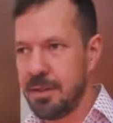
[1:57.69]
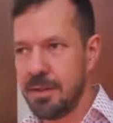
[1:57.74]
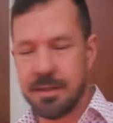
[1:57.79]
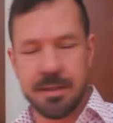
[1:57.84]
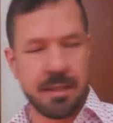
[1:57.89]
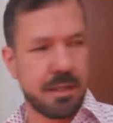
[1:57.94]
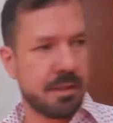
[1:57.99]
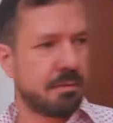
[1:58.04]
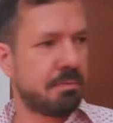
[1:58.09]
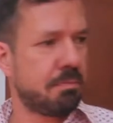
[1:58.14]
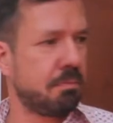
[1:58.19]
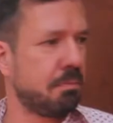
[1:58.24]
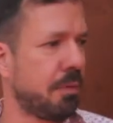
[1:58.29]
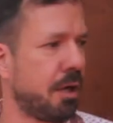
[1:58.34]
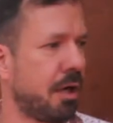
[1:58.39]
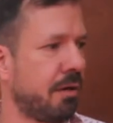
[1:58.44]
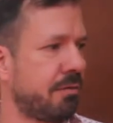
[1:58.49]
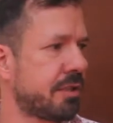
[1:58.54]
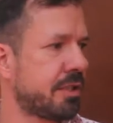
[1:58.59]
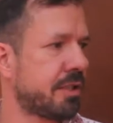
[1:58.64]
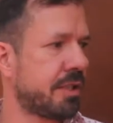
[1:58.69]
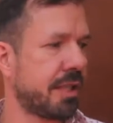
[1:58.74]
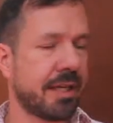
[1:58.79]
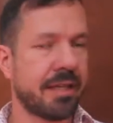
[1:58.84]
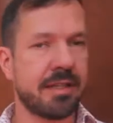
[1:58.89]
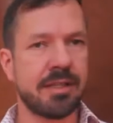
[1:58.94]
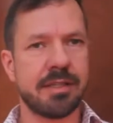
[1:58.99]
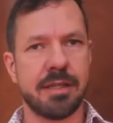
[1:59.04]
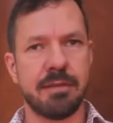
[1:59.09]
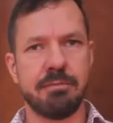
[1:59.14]
It does marvellous
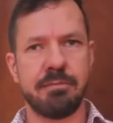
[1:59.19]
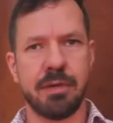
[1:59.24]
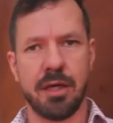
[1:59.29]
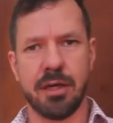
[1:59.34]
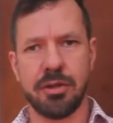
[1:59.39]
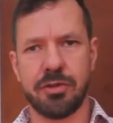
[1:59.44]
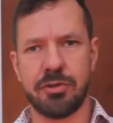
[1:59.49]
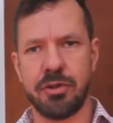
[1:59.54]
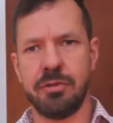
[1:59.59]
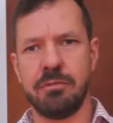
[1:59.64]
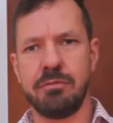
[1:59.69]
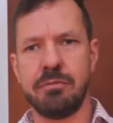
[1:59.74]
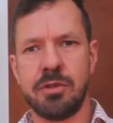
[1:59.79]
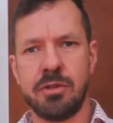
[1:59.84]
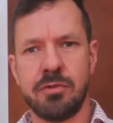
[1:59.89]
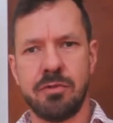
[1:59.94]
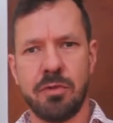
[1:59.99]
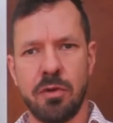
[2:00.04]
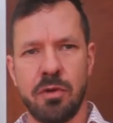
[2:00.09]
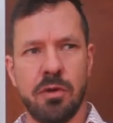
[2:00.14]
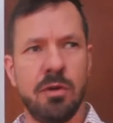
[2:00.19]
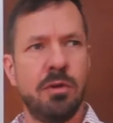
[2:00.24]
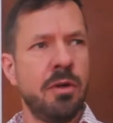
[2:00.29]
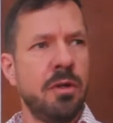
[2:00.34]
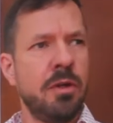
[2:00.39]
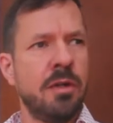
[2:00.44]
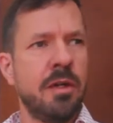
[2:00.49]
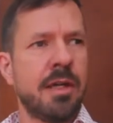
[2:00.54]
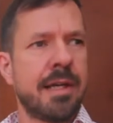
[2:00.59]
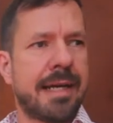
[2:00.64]
things in bathrooms for
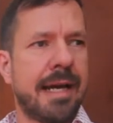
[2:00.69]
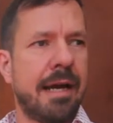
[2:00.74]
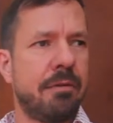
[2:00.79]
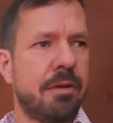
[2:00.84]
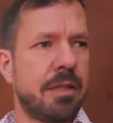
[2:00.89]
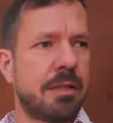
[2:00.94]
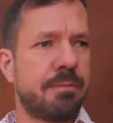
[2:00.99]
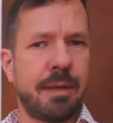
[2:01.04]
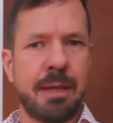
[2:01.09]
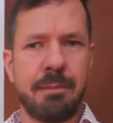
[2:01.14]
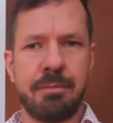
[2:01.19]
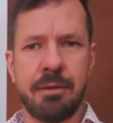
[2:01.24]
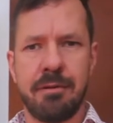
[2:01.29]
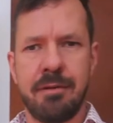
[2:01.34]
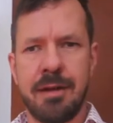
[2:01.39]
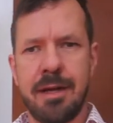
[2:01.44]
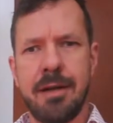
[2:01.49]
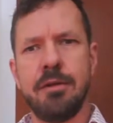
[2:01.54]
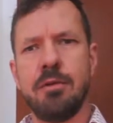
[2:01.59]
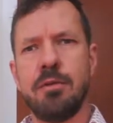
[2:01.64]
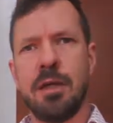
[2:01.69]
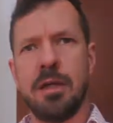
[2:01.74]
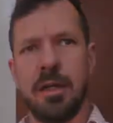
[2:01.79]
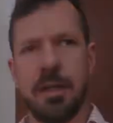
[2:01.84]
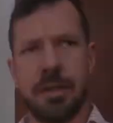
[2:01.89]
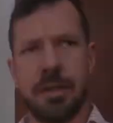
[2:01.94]
countless people around the world